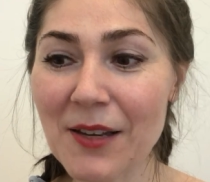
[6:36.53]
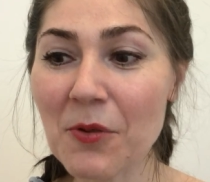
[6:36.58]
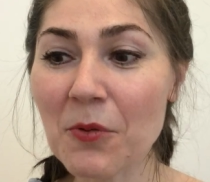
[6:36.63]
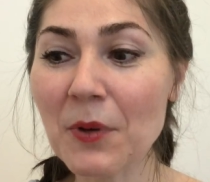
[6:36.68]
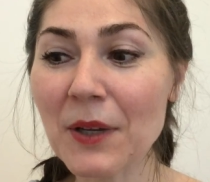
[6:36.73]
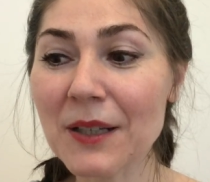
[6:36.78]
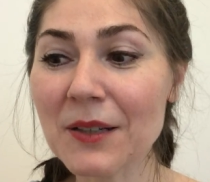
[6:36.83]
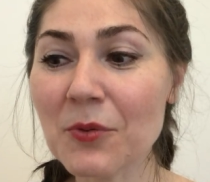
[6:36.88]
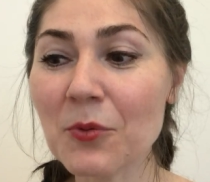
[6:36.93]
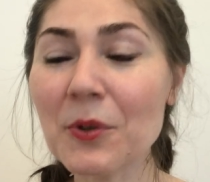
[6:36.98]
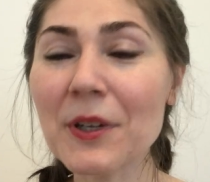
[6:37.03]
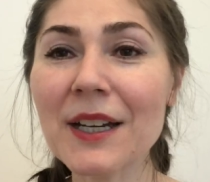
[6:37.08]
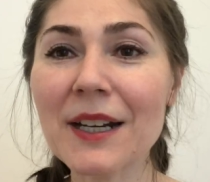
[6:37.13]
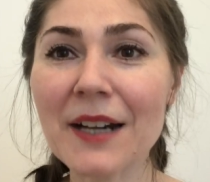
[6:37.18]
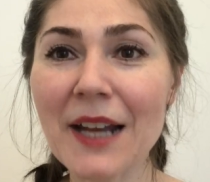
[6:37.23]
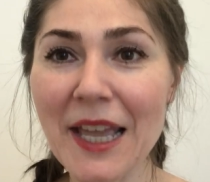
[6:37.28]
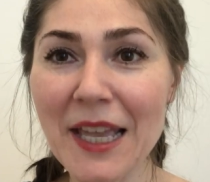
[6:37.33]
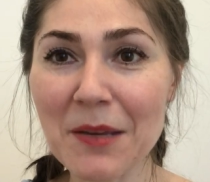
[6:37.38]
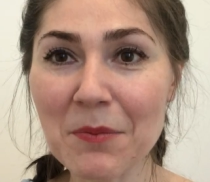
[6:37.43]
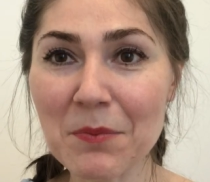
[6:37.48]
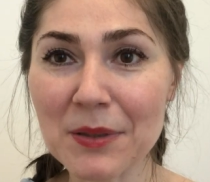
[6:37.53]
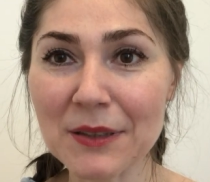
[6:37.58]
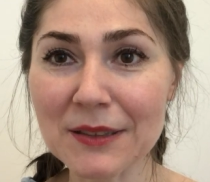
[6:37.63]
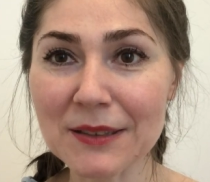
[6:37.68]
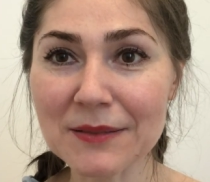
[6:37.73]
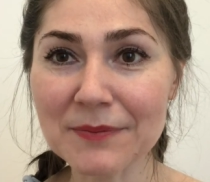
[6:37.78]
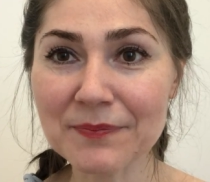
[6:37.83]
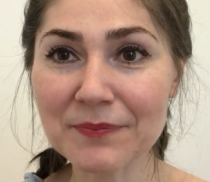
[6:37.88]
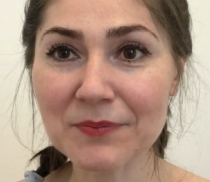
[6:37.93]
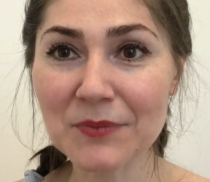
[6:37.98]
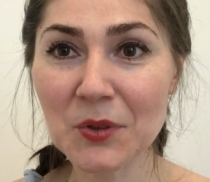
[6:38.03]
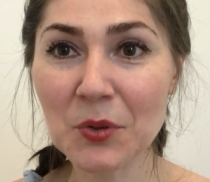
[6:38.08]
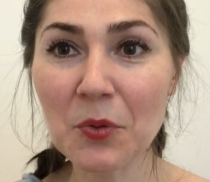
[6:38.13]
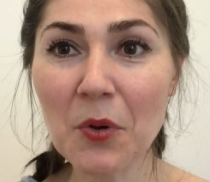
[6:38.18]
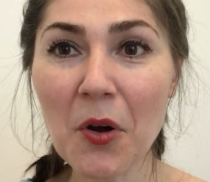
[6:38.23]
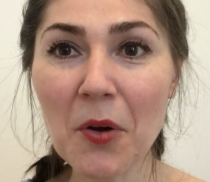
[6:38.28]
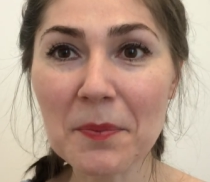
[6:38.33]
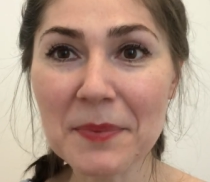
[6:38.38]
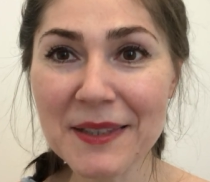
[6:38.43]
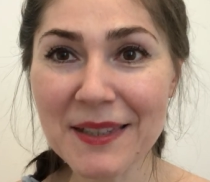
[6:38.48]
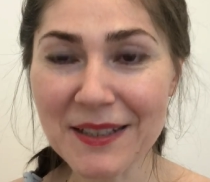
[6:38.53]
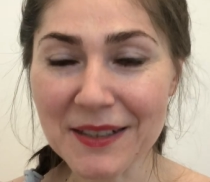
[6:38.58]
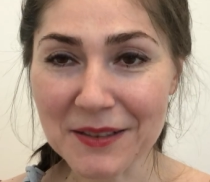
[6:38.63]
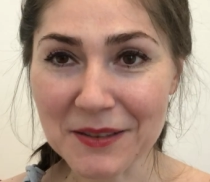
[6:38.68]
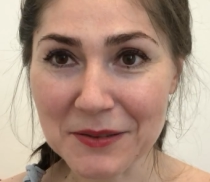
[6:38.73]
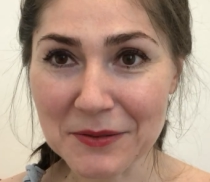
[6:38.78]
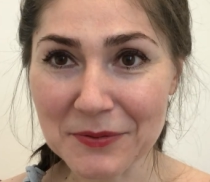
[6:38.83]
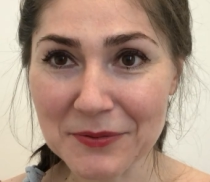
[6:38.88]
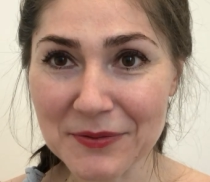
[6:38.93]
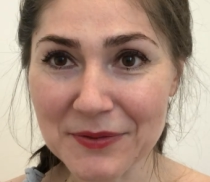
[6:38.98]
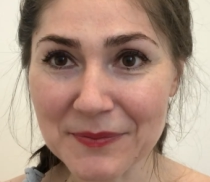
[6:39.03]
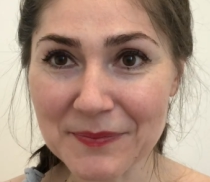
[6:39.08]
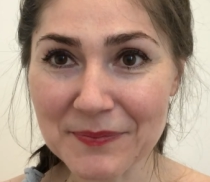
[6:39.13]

when we are able to observe